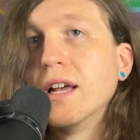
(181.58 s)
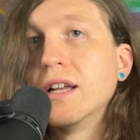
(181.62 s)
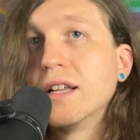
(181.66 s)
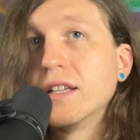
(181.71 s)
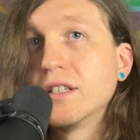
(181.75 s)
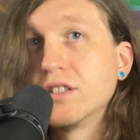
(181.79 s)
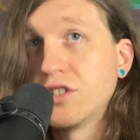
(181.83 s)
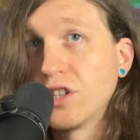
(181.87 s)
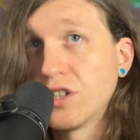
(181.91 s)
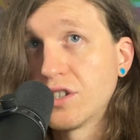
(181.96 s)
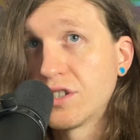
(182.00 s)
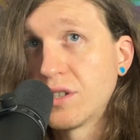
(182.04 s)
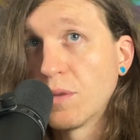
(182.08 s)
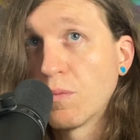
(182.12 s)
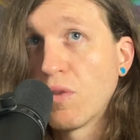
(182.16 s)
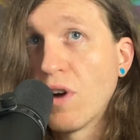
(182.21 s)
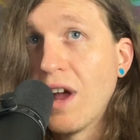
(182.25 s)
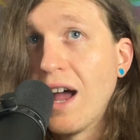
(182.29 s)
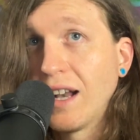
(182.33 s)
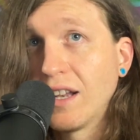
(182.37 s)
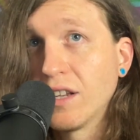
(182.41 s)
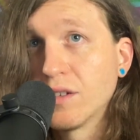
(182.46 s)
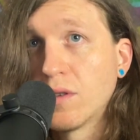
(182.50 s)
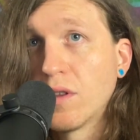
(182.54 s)
just to
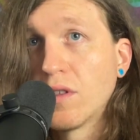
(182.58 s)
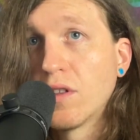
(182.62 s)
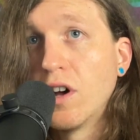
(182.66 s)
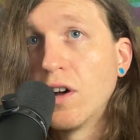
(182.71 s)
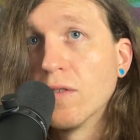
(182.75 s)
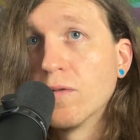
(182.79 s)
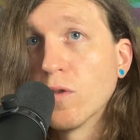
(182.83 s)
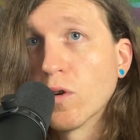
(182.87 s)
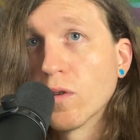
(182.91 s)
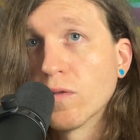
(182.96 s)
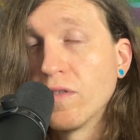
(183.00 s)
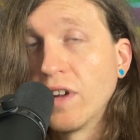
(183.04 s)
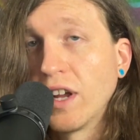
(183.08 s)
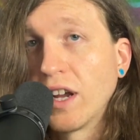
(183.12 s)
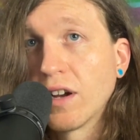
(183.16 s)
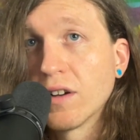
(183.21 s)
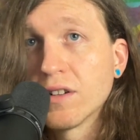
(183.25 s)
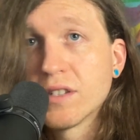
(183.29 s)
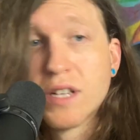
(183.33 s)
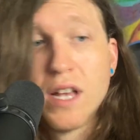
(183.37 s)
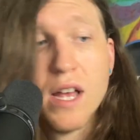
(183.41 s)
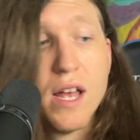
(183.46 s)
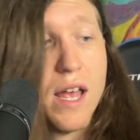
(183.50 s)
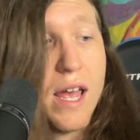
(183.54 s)
practice with all 4
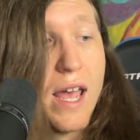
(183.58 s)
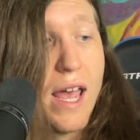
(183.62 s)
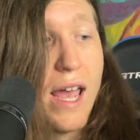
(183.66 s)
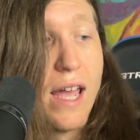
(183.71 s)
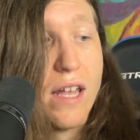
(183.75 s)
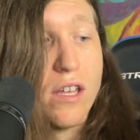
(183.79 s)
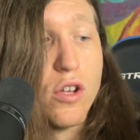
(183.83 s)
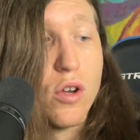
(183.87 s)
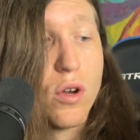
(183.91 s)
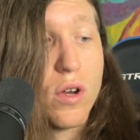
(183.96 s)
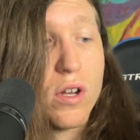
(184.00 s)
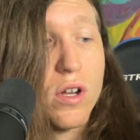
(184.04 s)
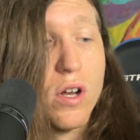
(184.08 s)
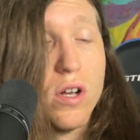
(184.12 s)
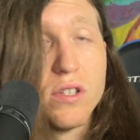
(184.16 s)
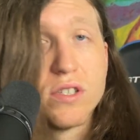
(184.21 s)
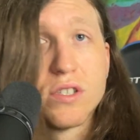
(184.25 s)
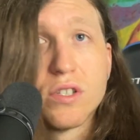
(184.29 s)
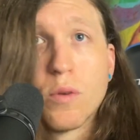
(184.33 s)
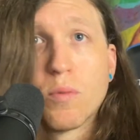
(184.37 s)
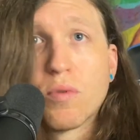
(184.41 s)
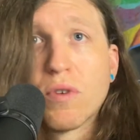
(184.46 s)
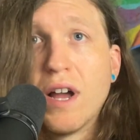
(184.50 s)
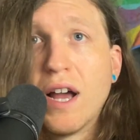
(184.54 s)
fingers. And you can
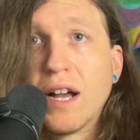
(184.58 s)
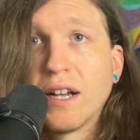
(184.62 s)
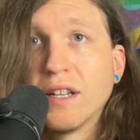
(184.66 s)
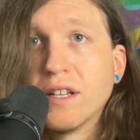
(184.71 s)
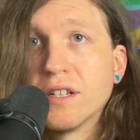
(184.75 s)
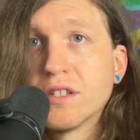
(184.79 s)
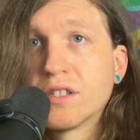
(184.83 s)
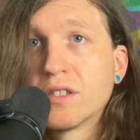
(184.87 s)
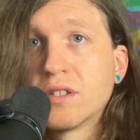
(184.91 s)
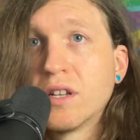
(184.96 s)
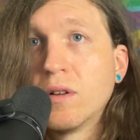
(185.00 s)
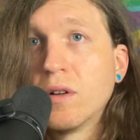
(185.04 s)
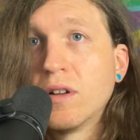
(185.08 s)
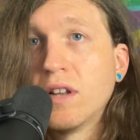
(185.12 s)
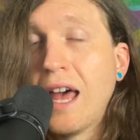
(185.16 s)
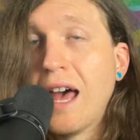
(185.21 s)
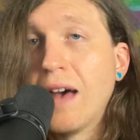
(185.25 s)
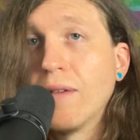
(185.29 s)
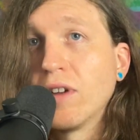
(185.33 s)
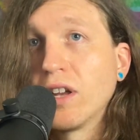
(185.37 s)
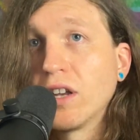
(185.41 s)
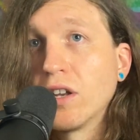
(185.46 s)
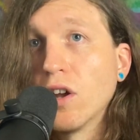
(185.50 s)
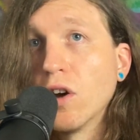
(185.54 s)
also practice
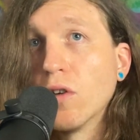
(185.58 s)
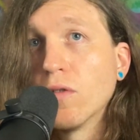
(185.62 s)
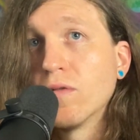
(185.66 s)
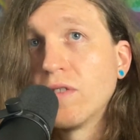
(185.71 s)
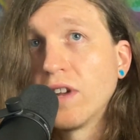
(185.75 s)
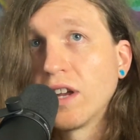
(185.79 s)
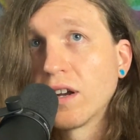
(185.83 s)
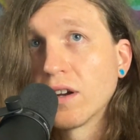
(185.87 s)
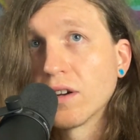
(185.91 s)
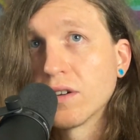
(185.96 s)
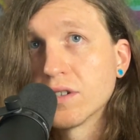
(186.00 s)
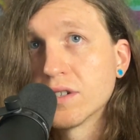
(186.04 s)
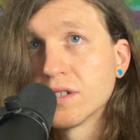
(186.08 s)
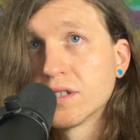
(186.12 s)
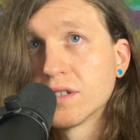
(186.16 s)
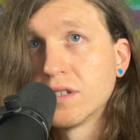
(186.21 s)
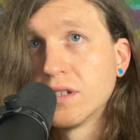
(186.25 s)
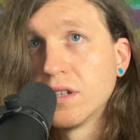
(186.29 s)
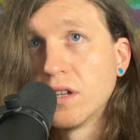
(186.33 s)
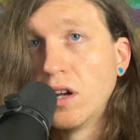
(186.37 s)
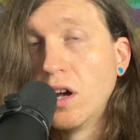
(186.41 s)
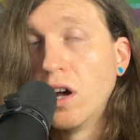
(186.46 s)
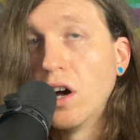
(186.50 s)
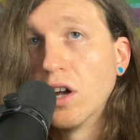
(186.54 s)
having no fingers
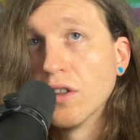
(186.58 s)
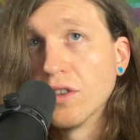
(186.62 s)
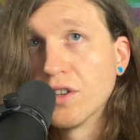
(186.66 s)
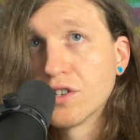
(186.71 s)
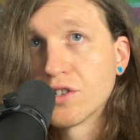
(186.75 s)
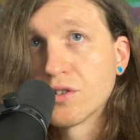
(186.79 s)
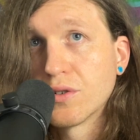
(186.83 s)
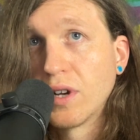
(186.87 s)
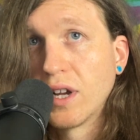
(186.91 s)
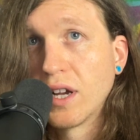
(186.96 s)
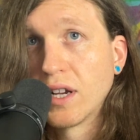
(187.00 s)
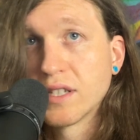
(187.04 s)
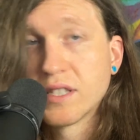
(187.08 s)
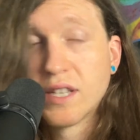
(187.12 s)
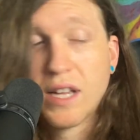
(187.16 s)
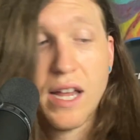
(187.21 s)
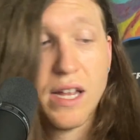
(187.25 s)
on the strings,